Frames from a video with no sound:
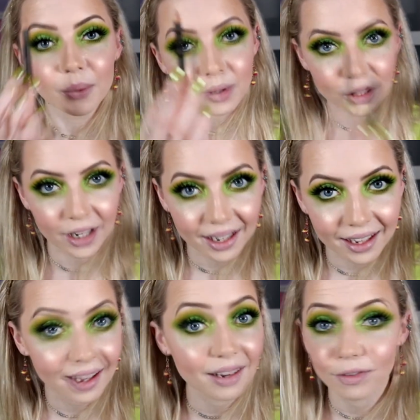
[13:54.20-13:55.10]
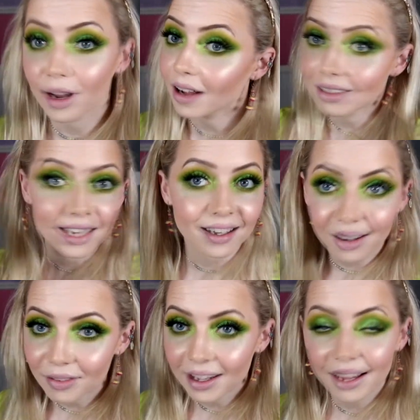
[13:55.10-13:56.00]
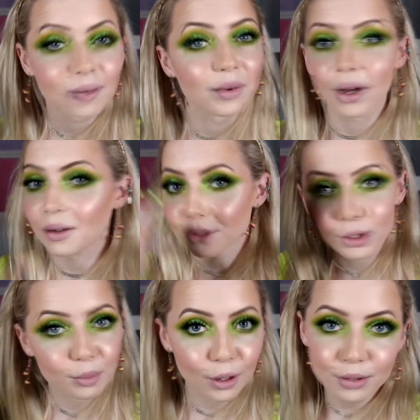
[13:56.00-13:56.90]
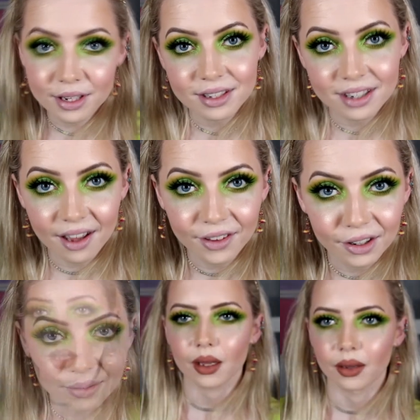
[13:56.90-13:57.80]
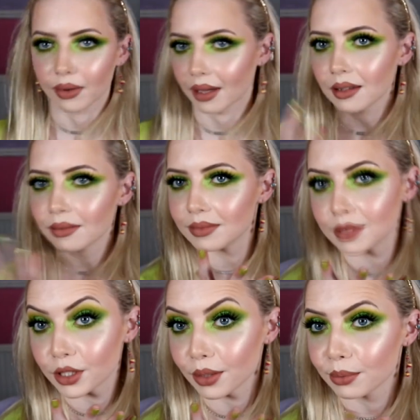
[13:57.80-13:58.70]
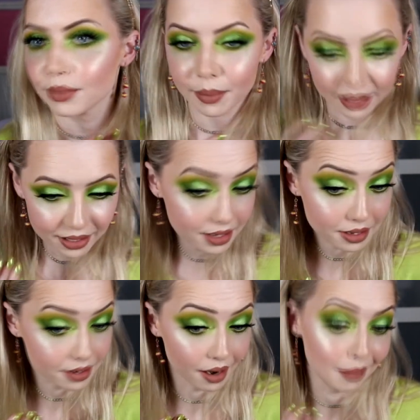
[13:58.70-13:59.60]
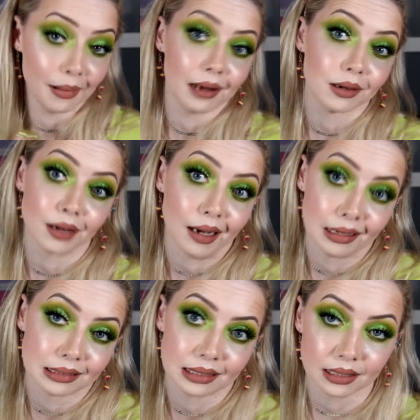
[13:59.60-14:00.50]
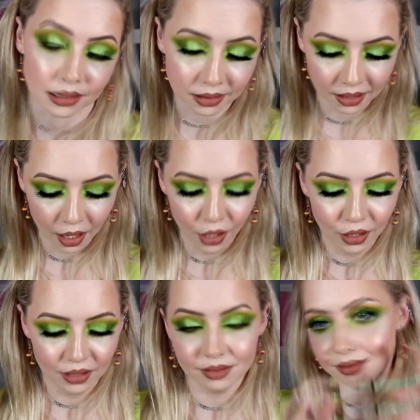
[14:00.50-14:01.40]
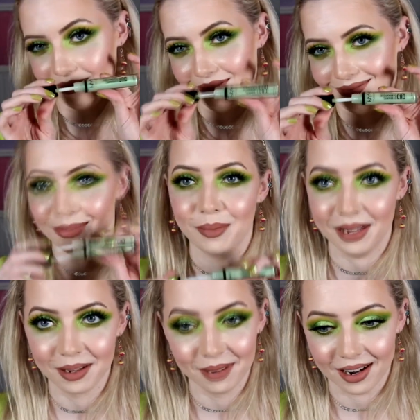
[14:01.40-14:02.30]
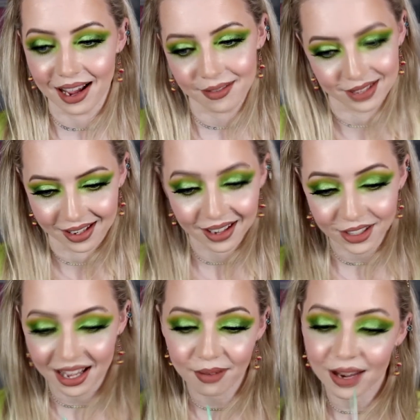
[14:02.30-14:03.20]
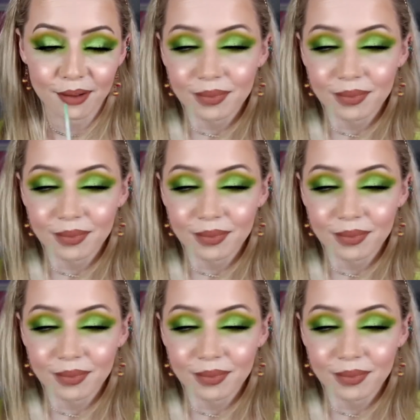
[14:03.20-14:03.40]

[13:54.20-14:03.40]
we'll try it again if not I'll take it off again we're going through the process together okay so I mean this is not a bad look as it is but I mean come on I have to I just have I,